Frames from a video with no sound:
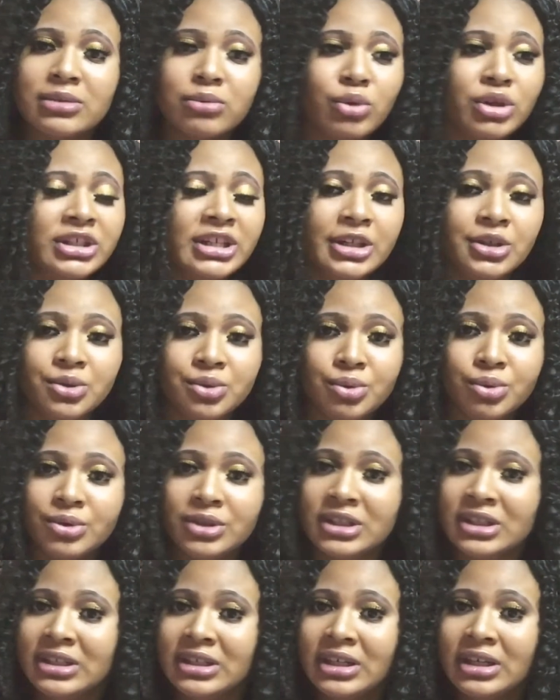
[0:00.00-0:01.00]
what I do in
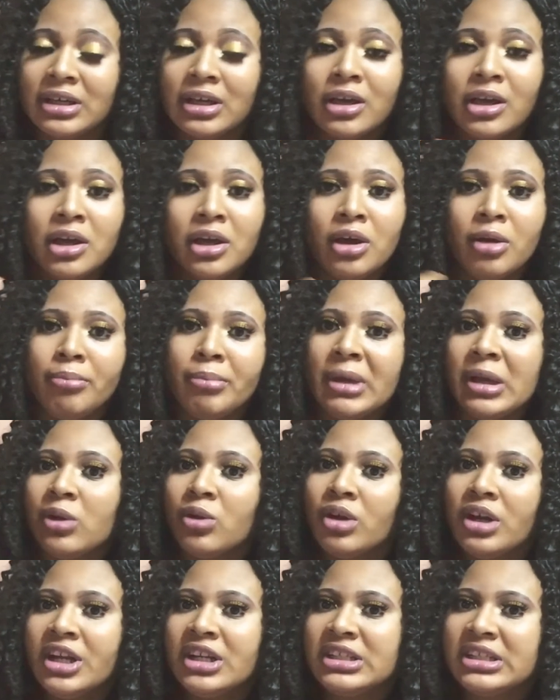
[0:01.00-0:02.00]
a day, my
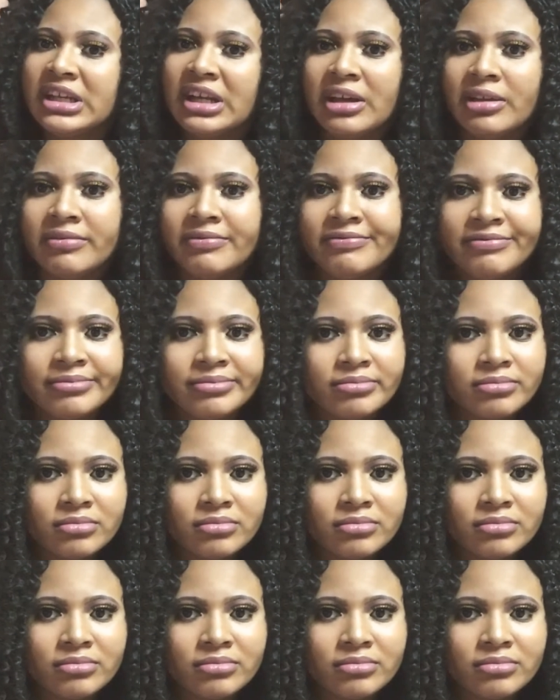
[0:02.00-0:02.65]
college life,